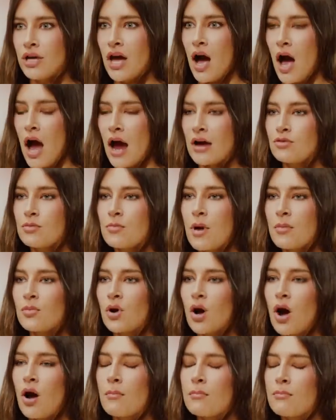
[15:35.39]
yeah. yeah I yeah.
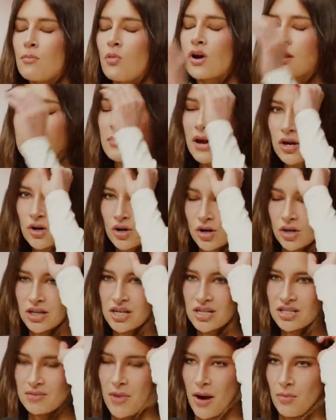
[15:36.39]
remember one of my
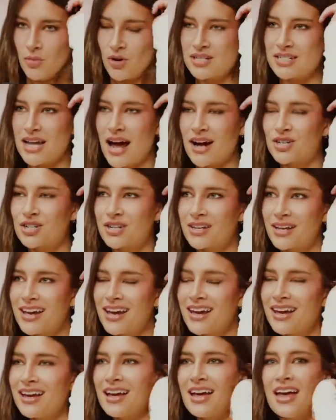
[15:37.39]
earliest memories
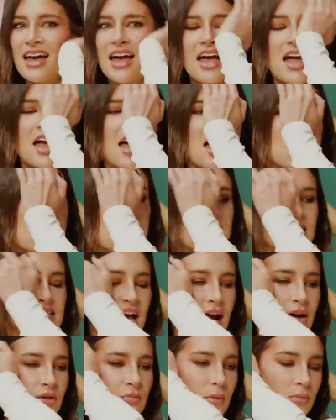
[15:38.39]
actually is
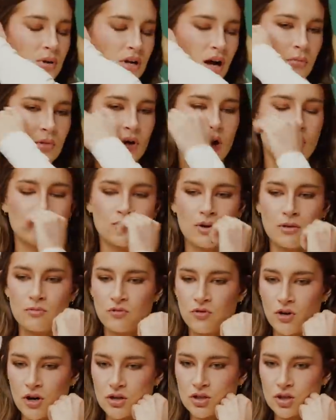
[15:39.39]
I remember coming home from
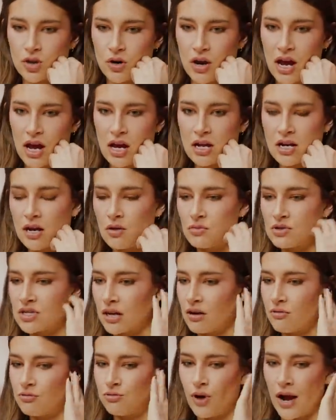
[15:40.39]
first grade and it was
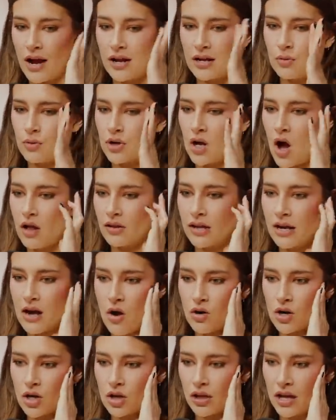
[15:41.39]
like a Friday. We got let
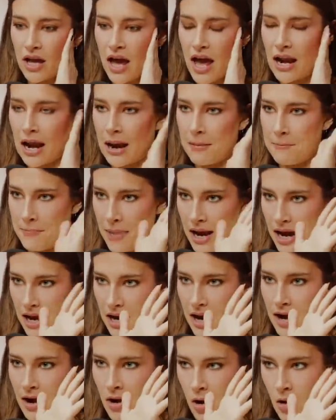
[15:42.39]
out early and I made
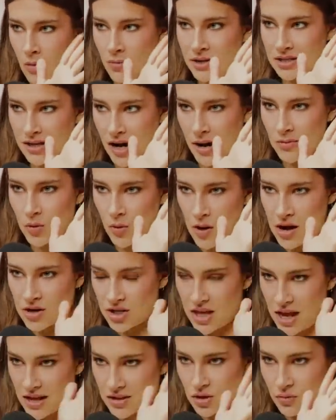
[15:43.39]
it home in time to
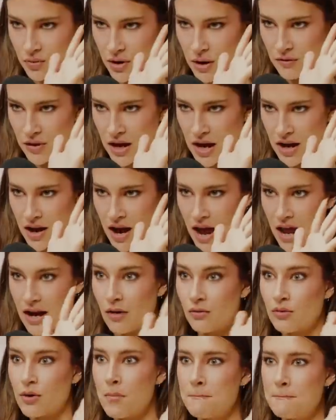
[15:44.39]
watch That's So Raven. and I
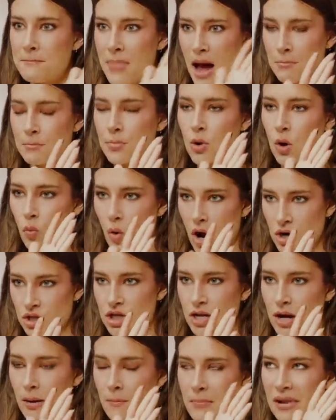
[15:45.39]
remember
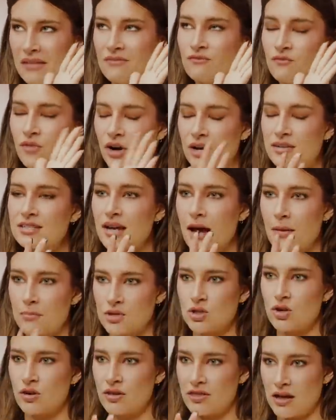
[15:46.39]
watching my first
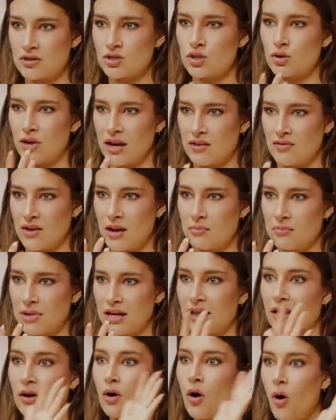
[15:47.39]
episode of That's So Raven
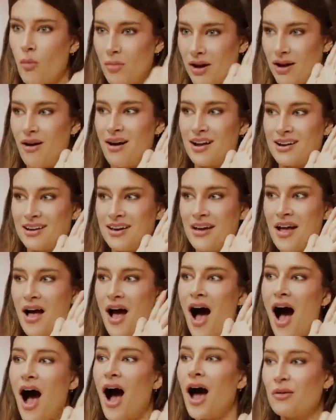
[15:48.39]
being like, oh my God,
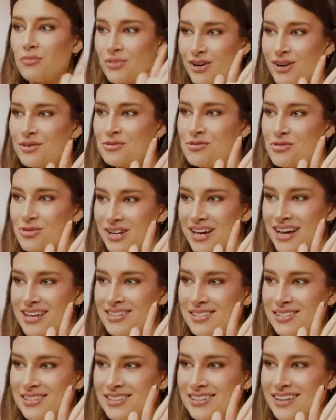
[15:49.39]
I'm one of the cool
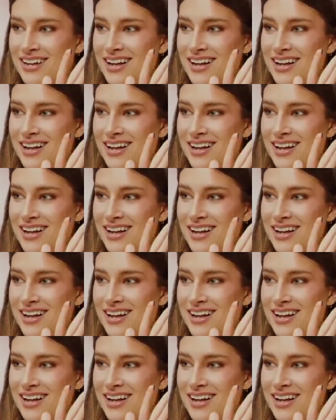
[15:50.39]
kids.